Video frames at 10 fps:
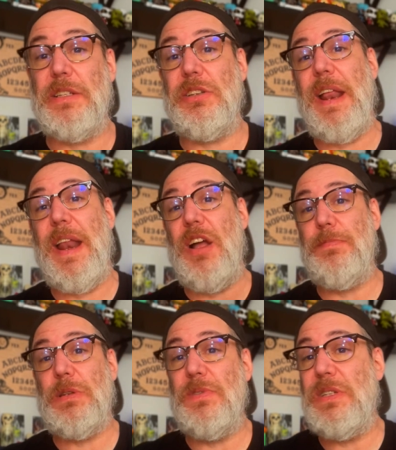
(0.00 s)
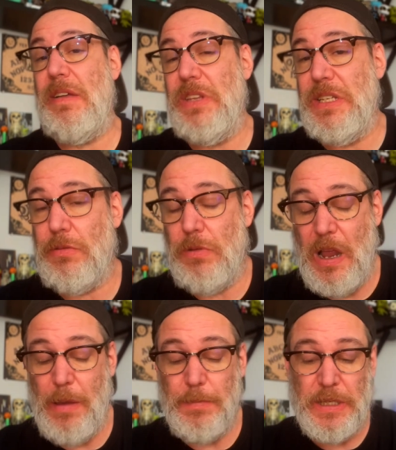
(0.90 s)
So that helps him solve these
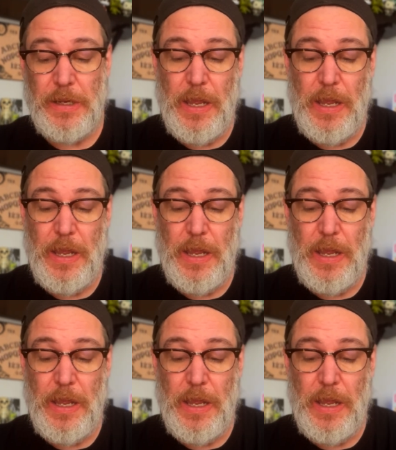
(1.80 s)
crimes.